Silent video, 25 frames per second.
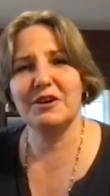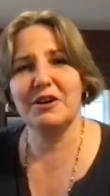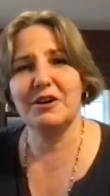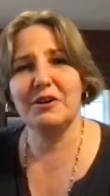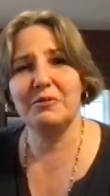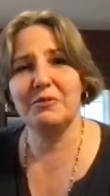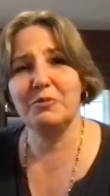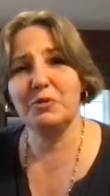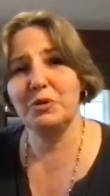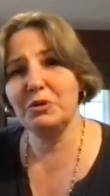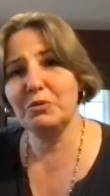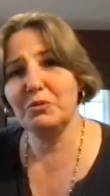
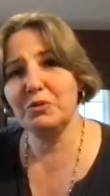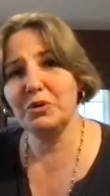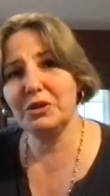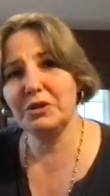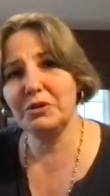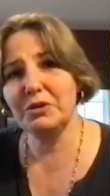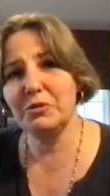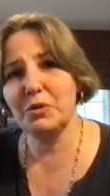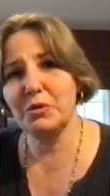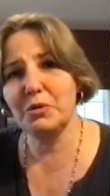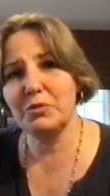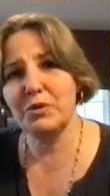we really
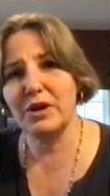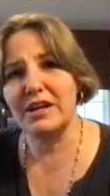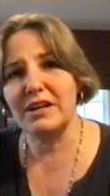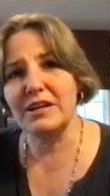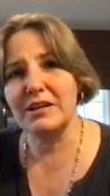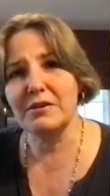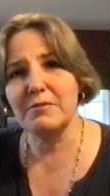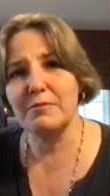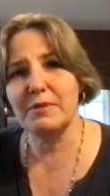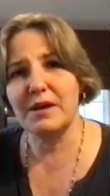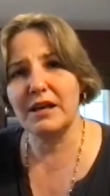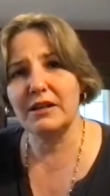were writing
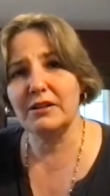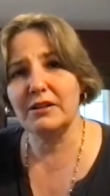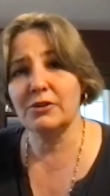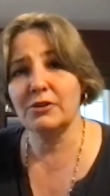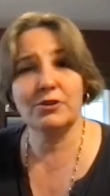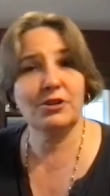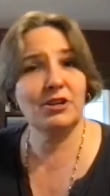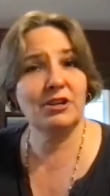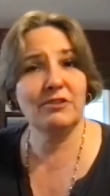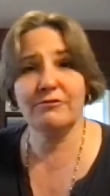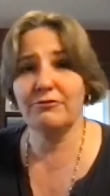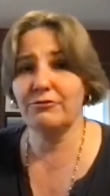about
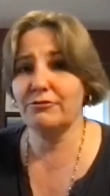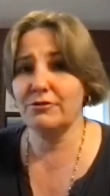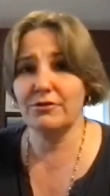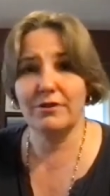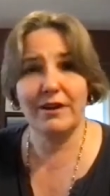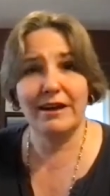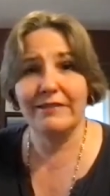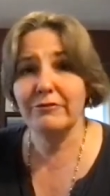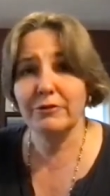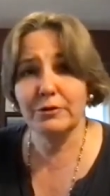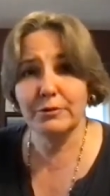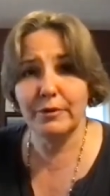learning for
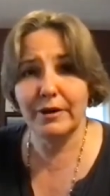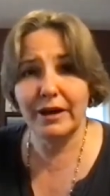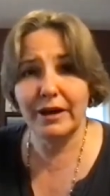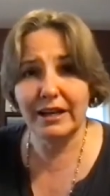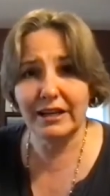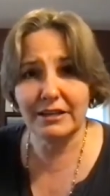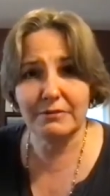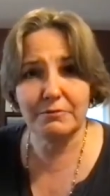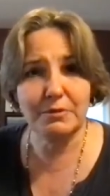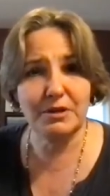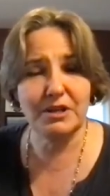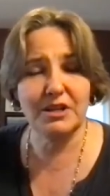
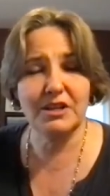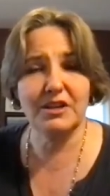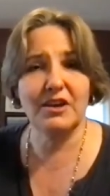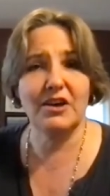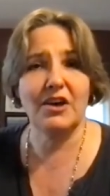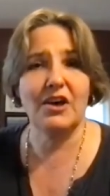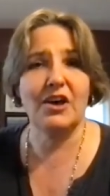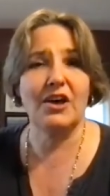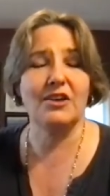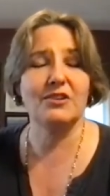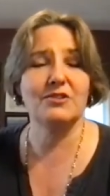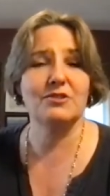everybody
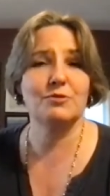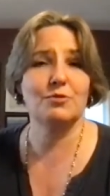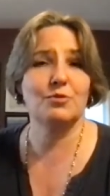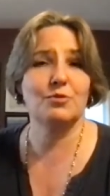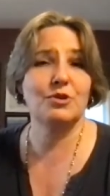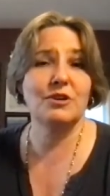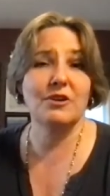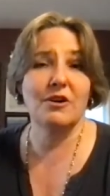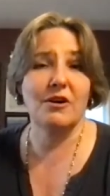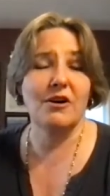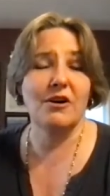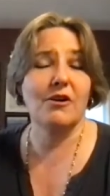because
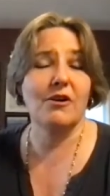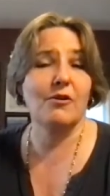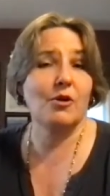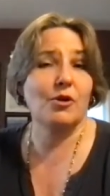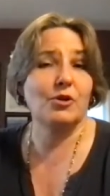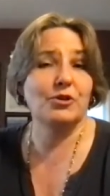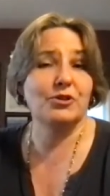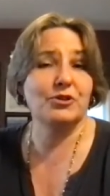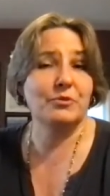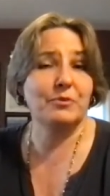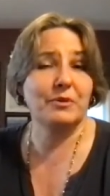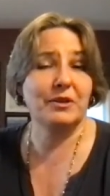we are
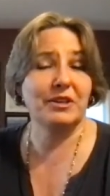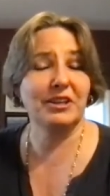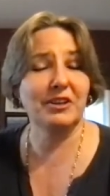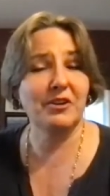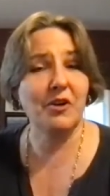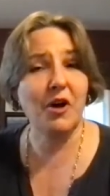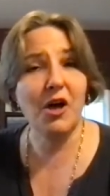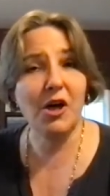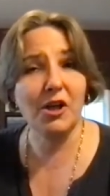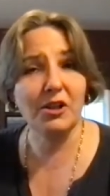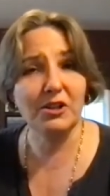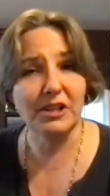ultimately
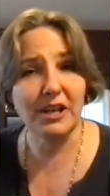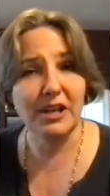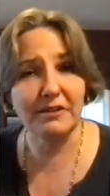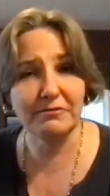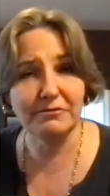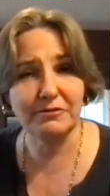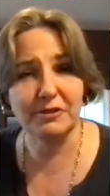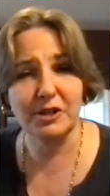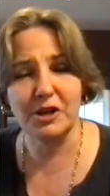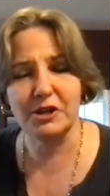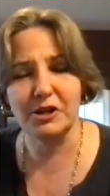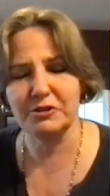all
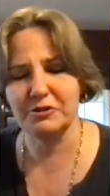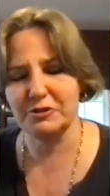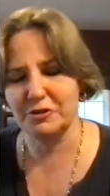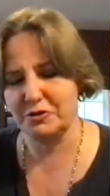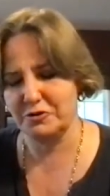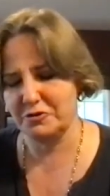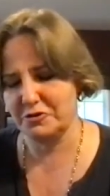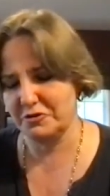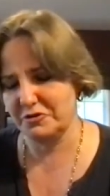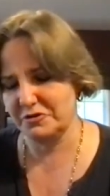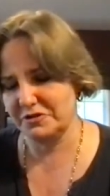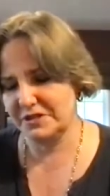lifelong
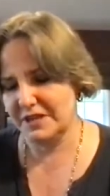learners.